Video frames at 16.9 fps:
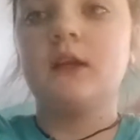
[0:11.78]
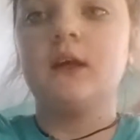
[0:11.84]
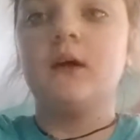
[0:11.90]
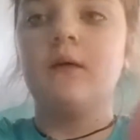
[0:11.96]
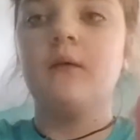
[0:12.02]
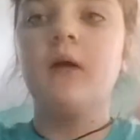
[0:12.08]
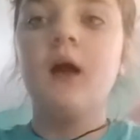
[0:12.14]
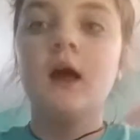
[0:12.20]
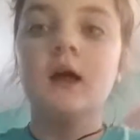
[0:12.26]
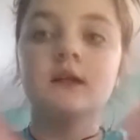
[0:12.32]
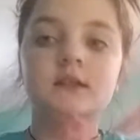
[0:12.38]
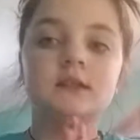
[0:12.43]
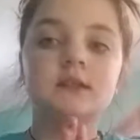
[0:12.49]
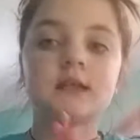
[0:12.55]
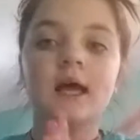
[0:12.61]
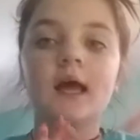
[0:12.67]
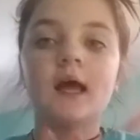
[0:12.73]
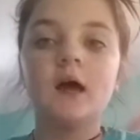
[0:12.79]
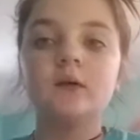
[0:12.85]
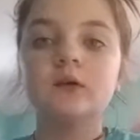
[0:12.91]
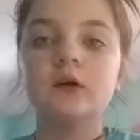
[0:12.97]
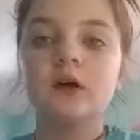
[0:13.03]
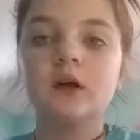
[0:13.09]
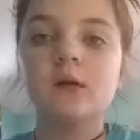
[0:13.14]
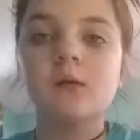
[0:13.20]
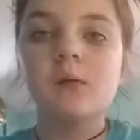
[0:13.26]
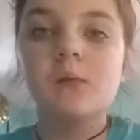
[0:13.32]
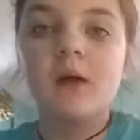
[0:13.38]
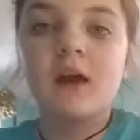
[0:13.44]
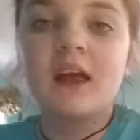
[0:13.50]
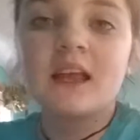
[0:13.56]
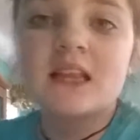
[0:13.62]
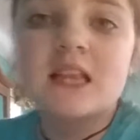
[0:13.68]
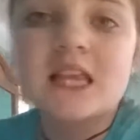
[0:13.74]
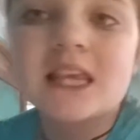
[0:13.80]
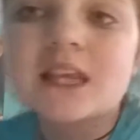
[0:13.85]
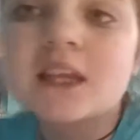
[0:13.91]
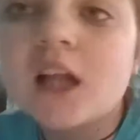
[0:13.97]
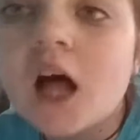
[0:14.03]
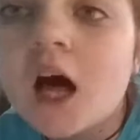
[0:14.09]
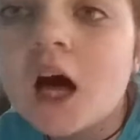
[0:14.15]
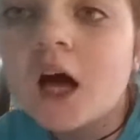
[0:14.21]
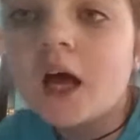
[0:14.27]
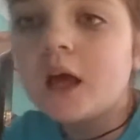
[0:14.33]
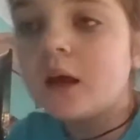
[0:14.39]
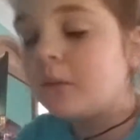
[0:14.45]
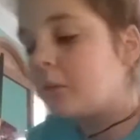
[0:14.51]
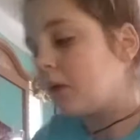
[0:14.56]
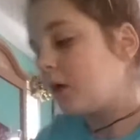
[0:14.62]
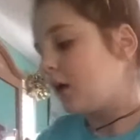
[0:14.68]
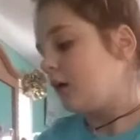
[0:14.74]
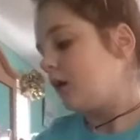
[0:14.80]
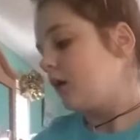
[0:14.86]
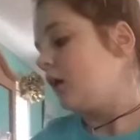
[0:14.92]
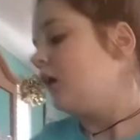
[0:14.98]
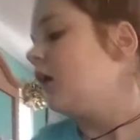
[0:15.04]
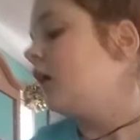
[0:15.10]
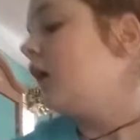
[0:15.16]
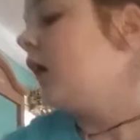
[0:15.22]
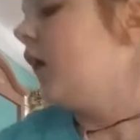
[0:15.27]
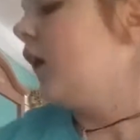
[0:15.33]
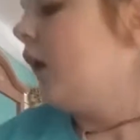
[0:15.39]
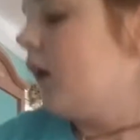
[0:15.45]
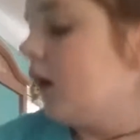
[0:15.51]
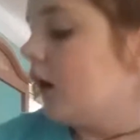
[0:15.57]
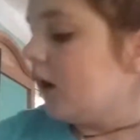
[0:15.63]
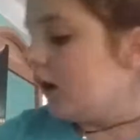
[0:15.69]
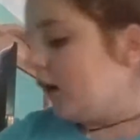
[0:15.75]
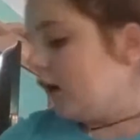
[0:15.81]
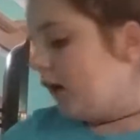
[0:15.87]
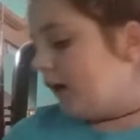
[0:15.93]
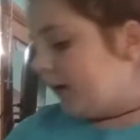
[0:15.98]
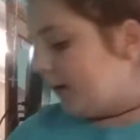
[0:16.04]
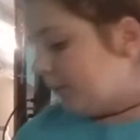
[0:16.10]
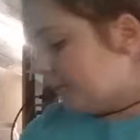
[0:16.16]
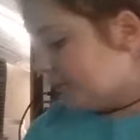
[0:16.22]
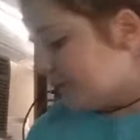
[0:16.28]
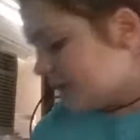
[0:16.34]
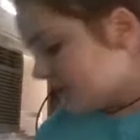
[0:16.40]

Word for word: video today I'm going to be making slime um